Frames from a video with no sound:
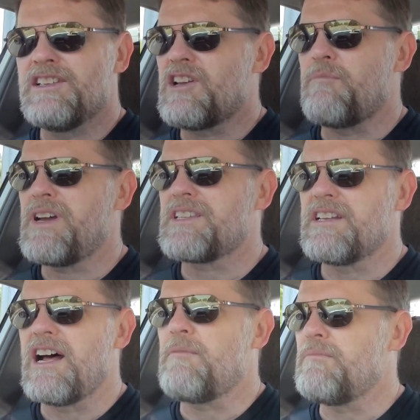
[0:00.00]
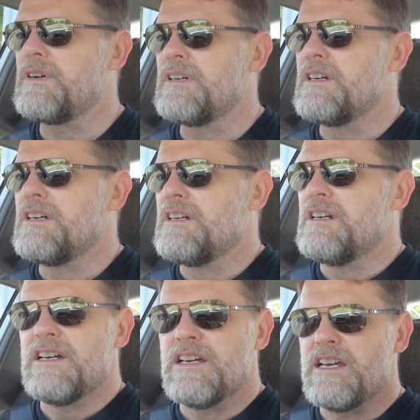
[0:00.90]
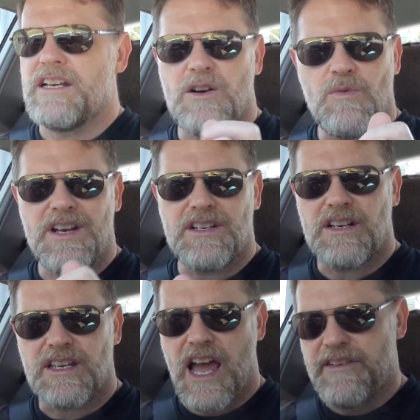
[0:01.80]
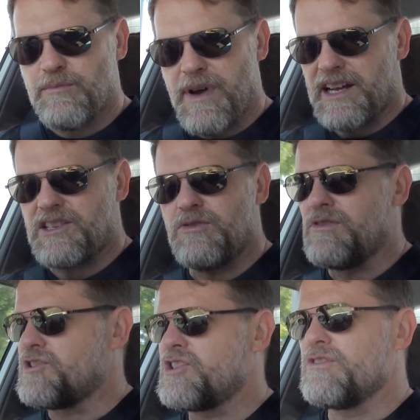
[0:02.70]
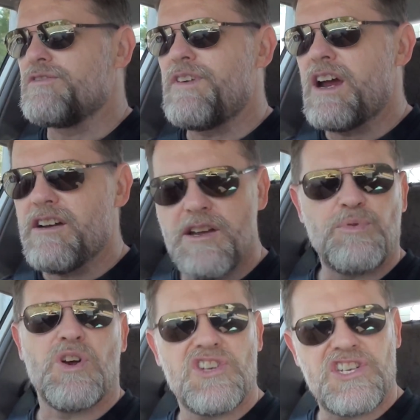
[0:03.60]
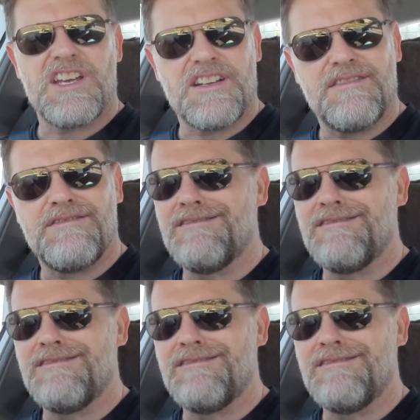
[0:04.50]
So I picked it up, and I went and I gave it back to her, and she was very appreciative.